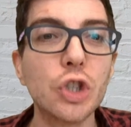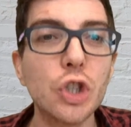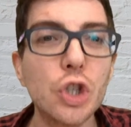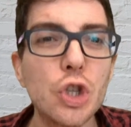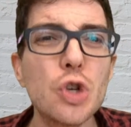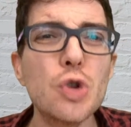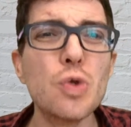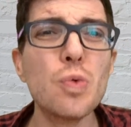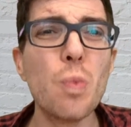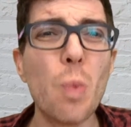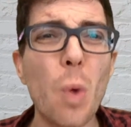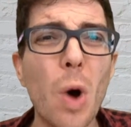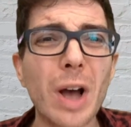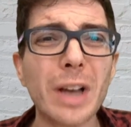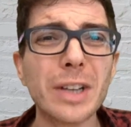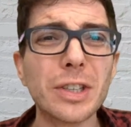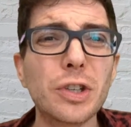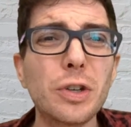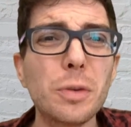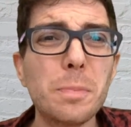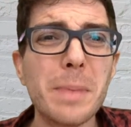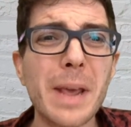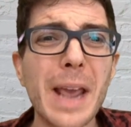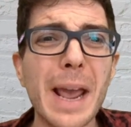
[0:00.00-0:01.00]
You want
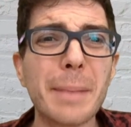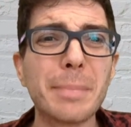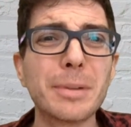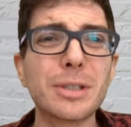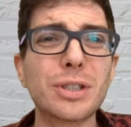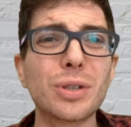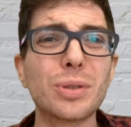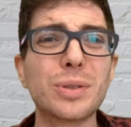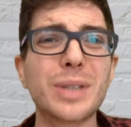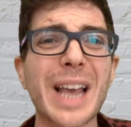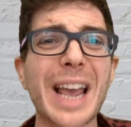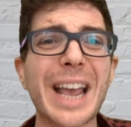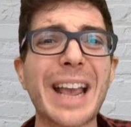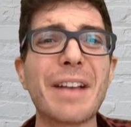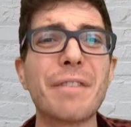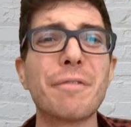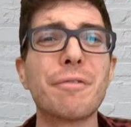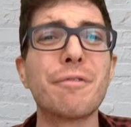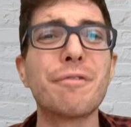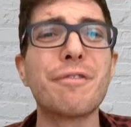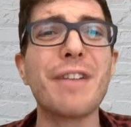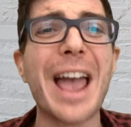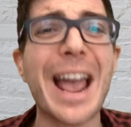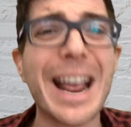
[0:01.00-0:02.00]
to be able to take
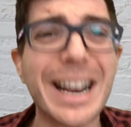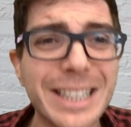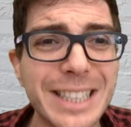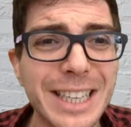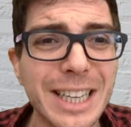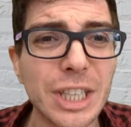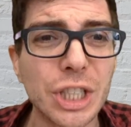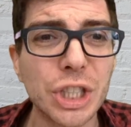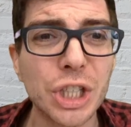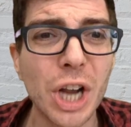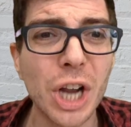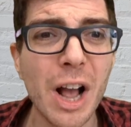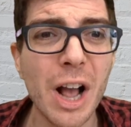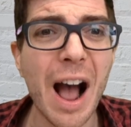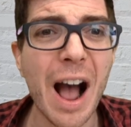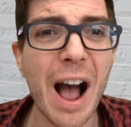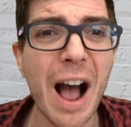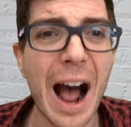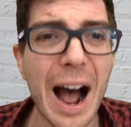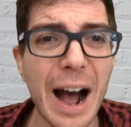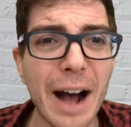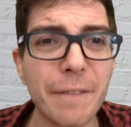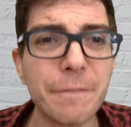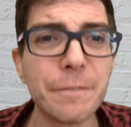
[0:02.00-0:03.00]
advantage
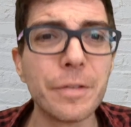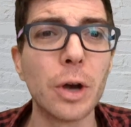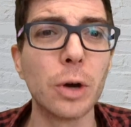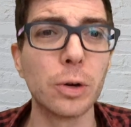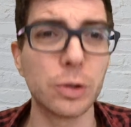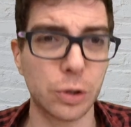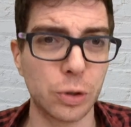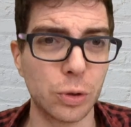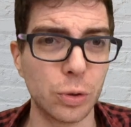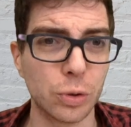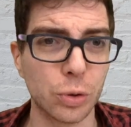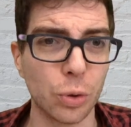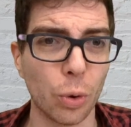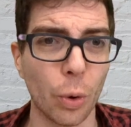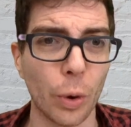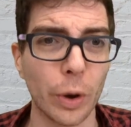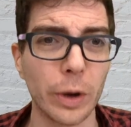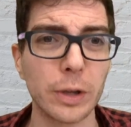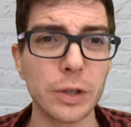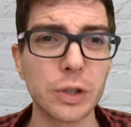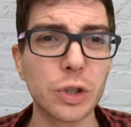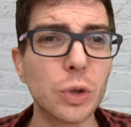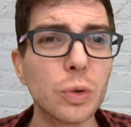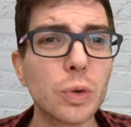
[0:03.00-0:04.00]
of those
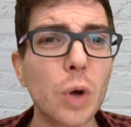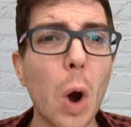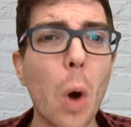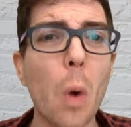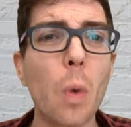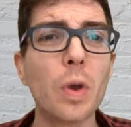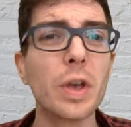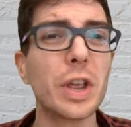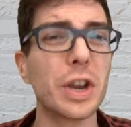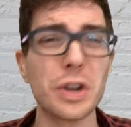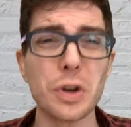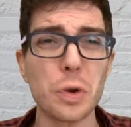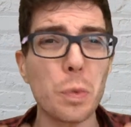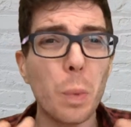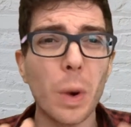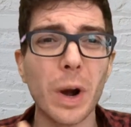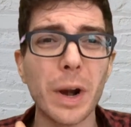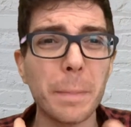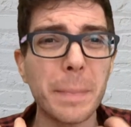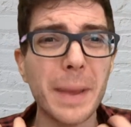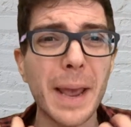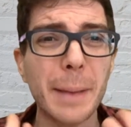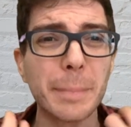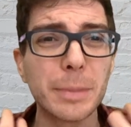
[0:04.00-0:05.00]
tutorials. You don't, and you want
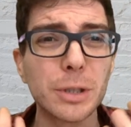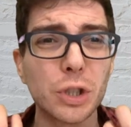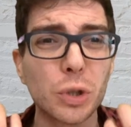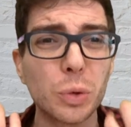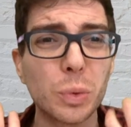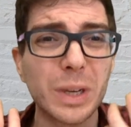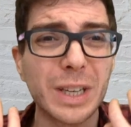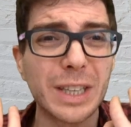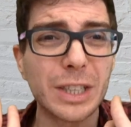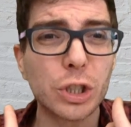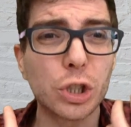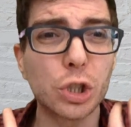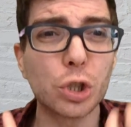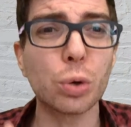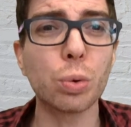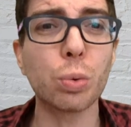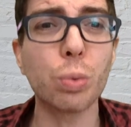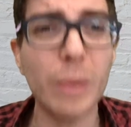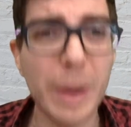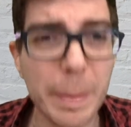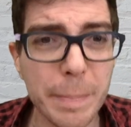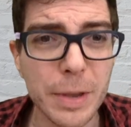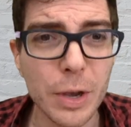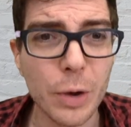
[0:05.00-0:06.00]
to be able to
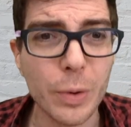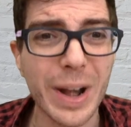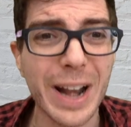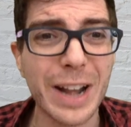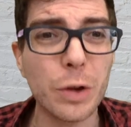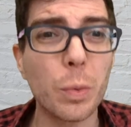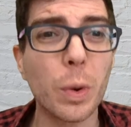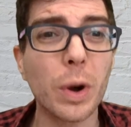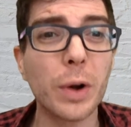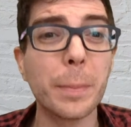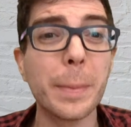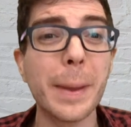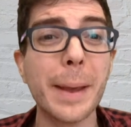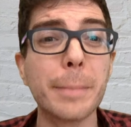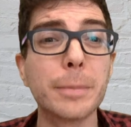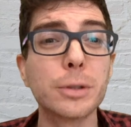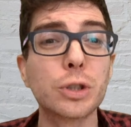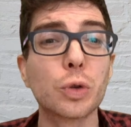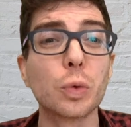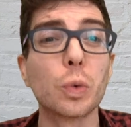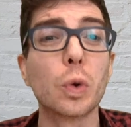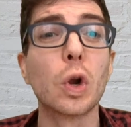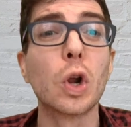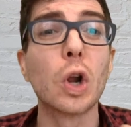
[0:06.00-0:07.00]
contribute and you want to be able
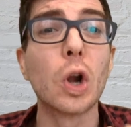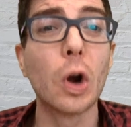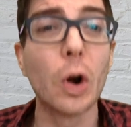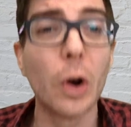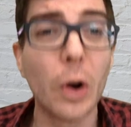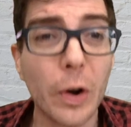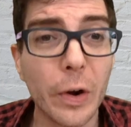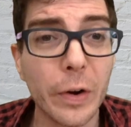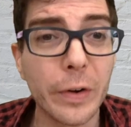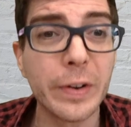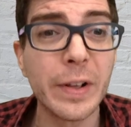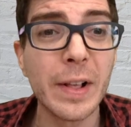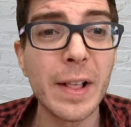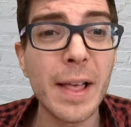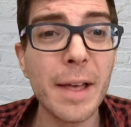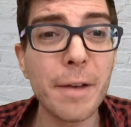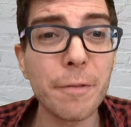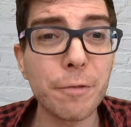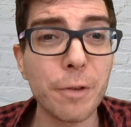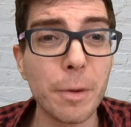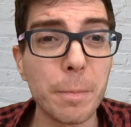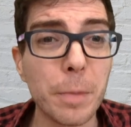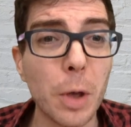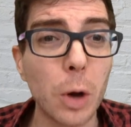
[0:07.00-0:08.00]
to learn
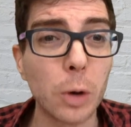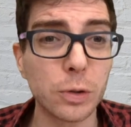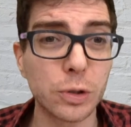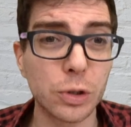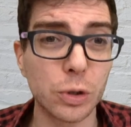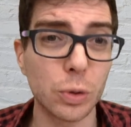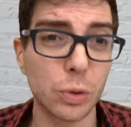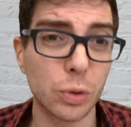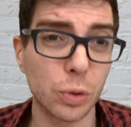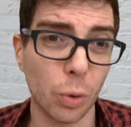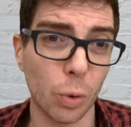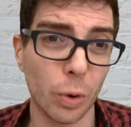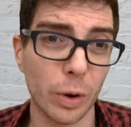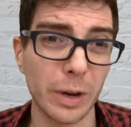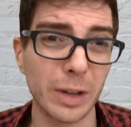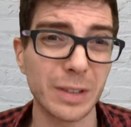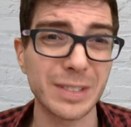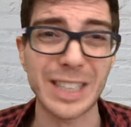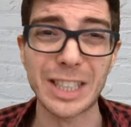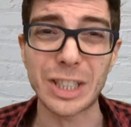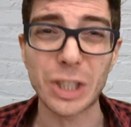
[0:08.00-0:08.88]
from those tutorials.